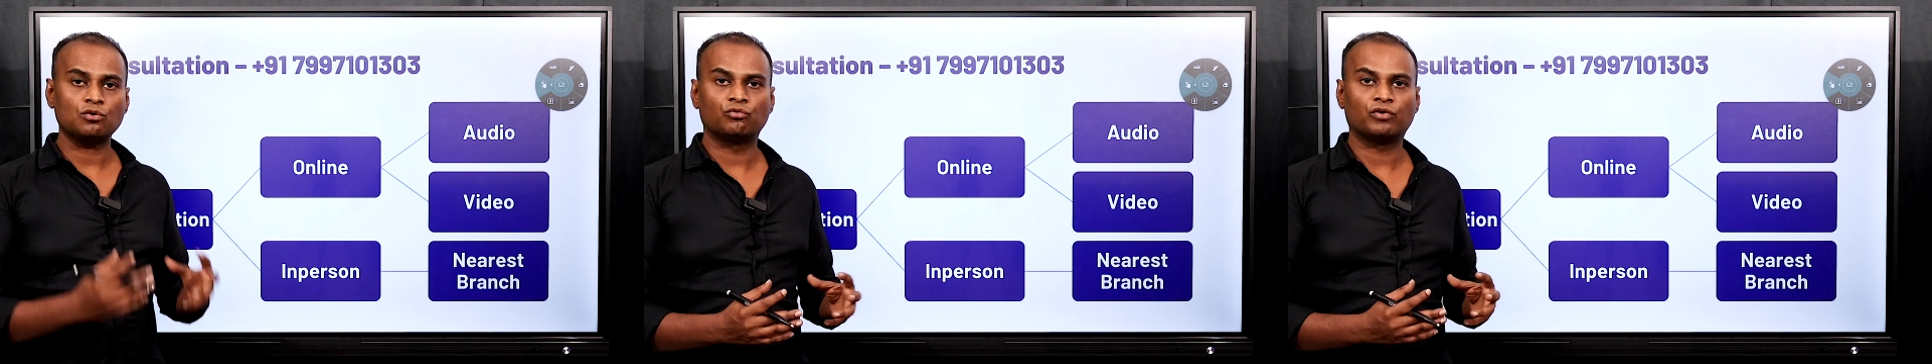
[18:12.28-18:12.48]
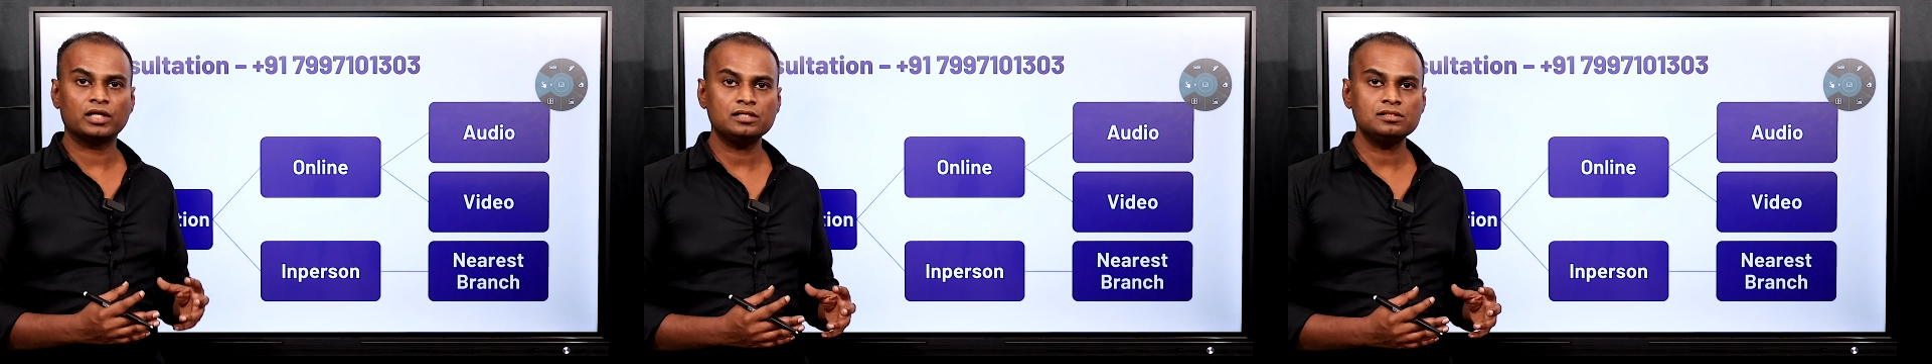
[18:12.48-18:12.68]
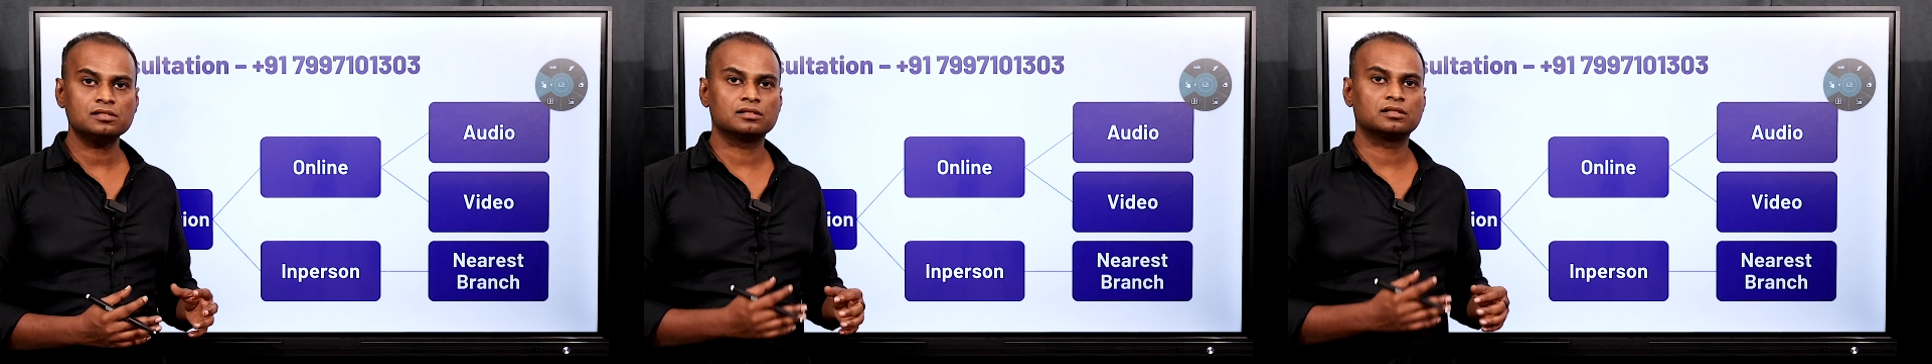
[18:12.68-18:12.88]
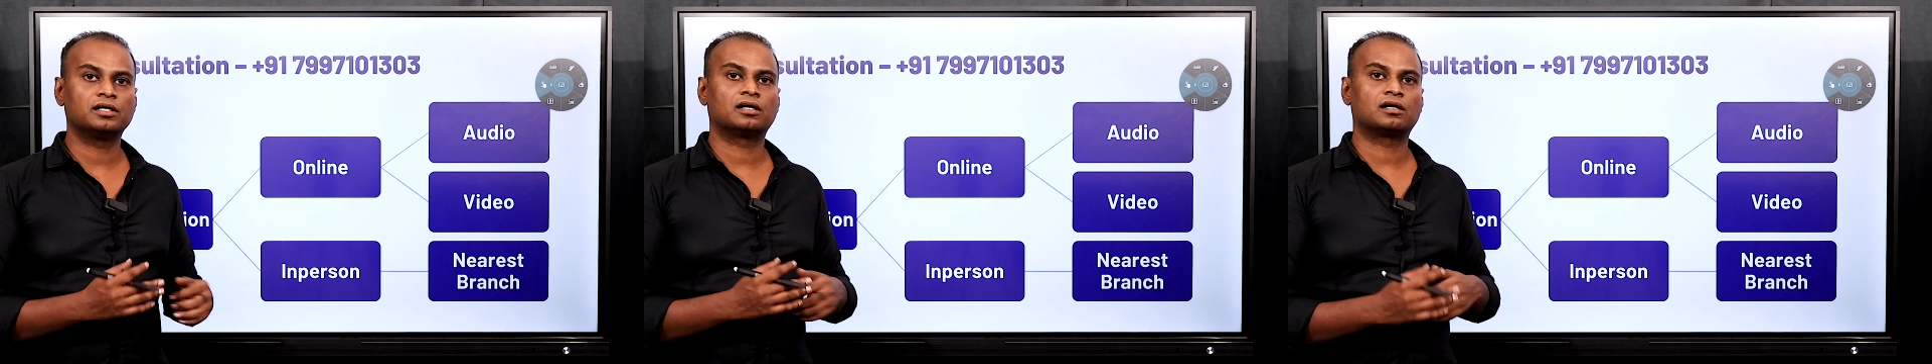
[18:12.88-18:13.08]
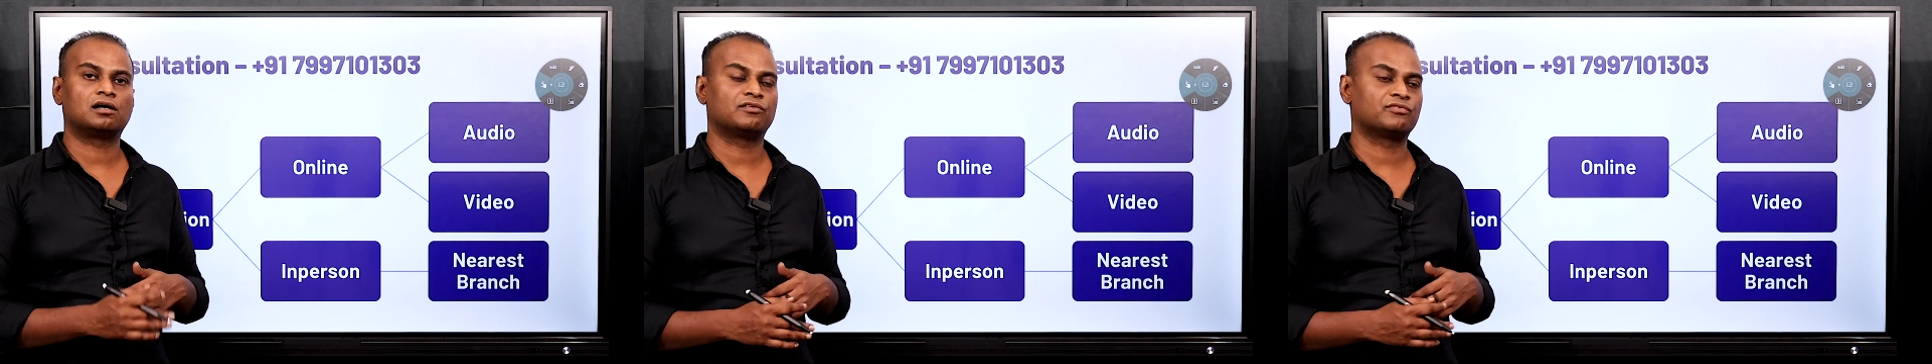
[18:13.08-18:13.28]
One is they
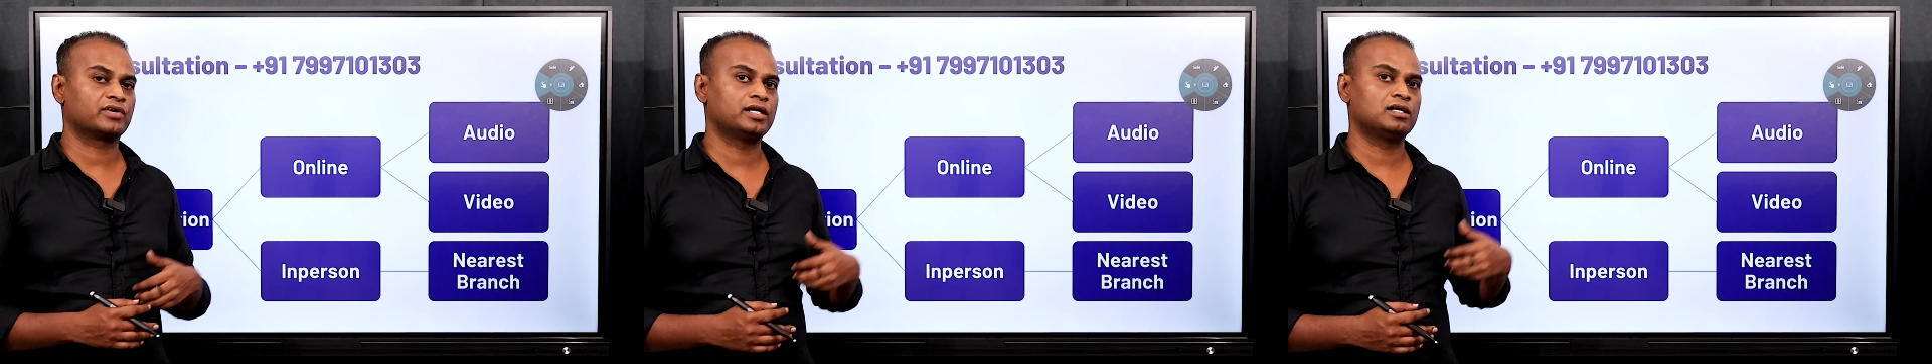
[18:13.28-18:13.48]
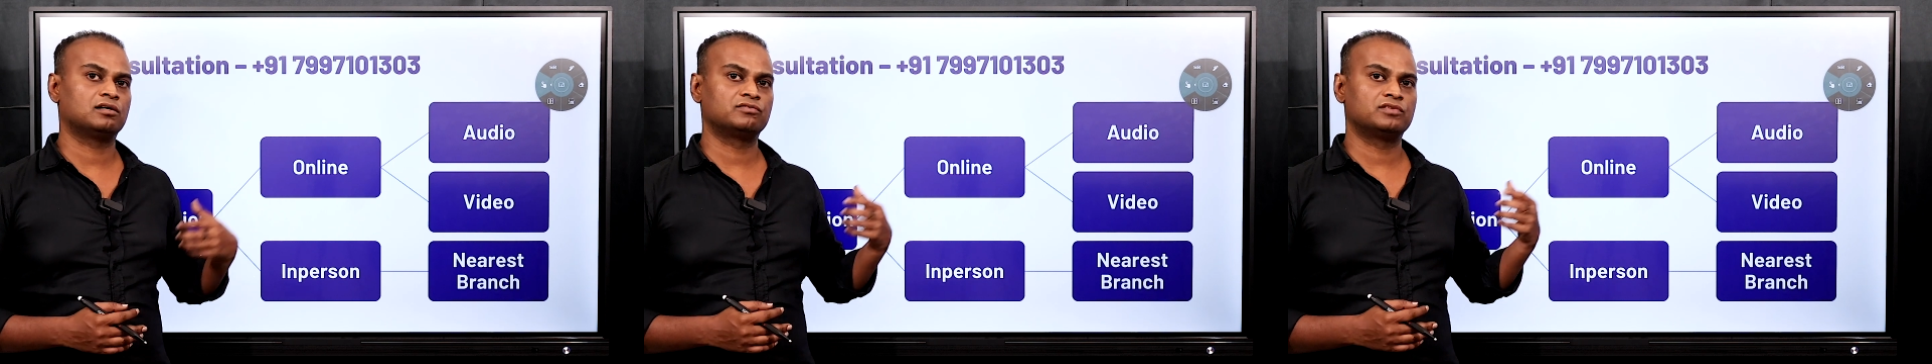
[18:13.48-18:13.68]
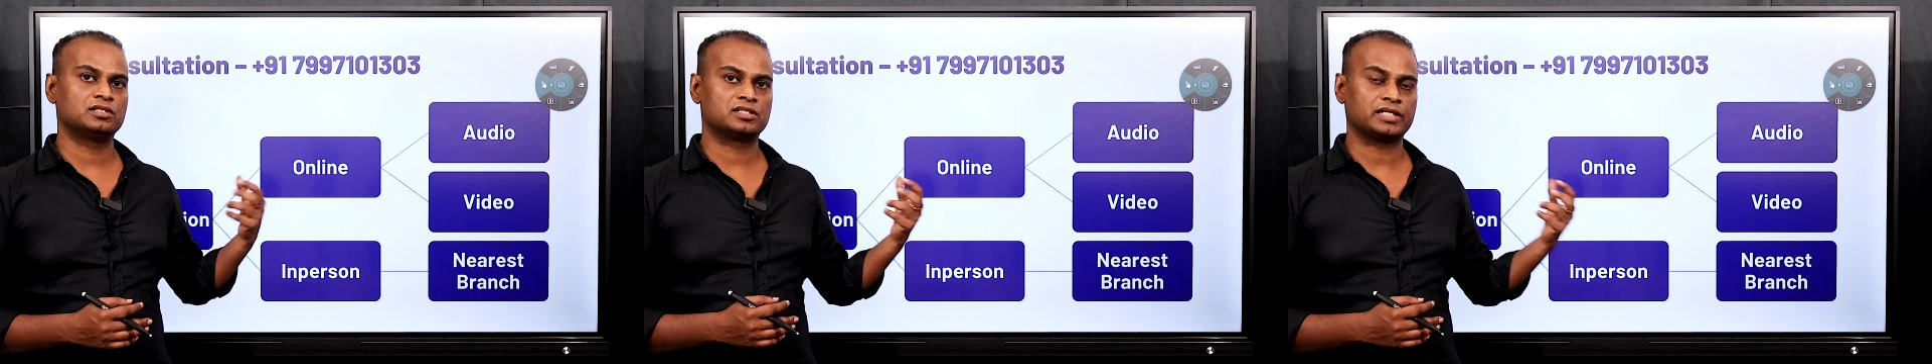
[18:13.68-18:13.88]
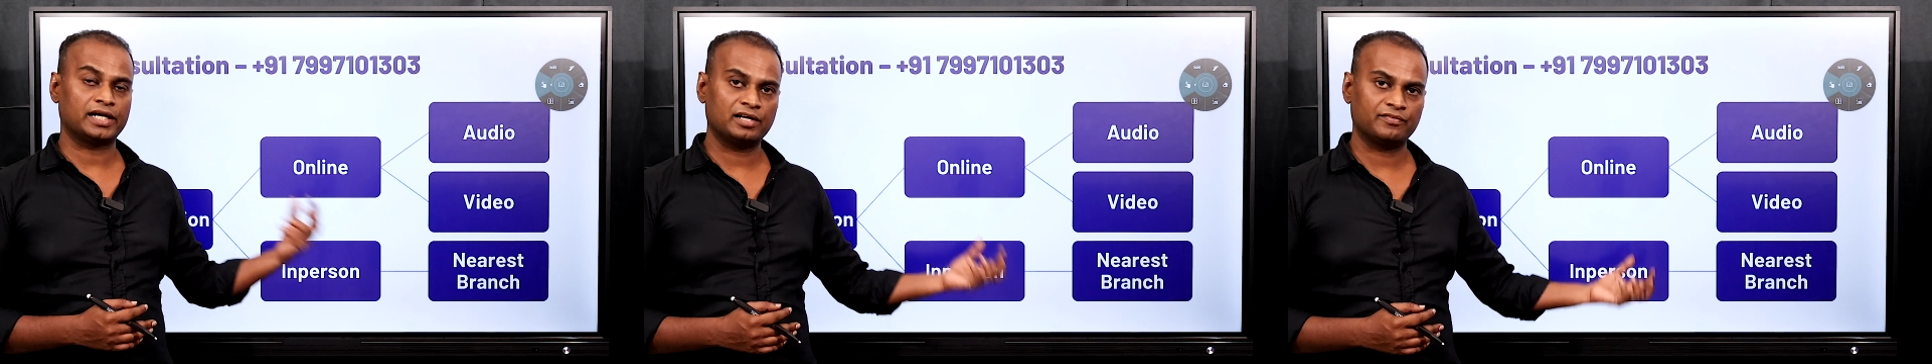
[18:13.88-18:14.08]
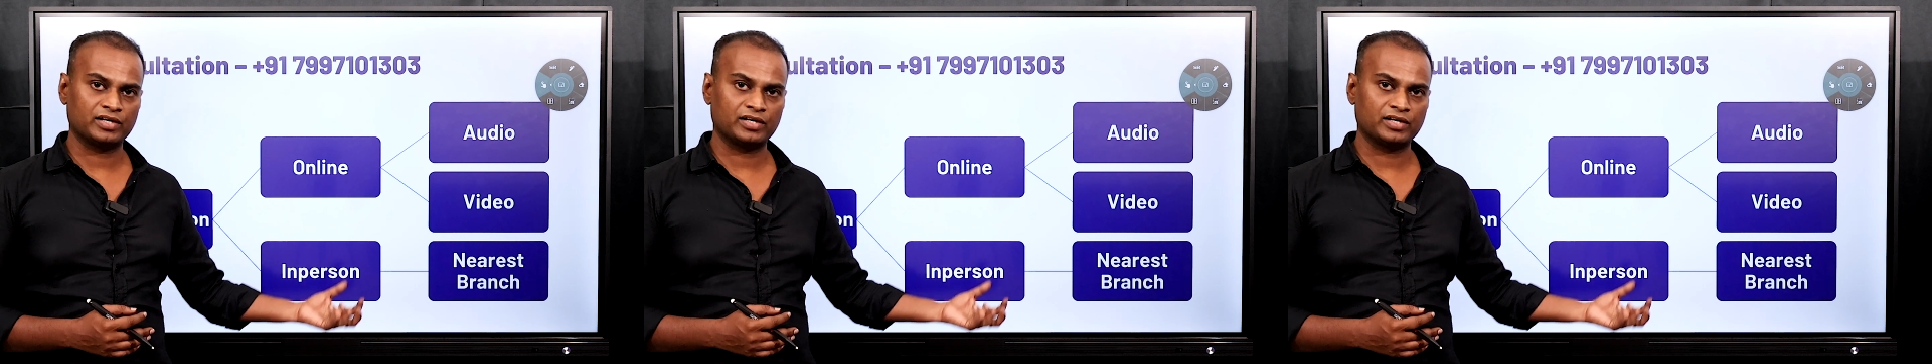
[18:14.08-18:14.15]
are afraid of the side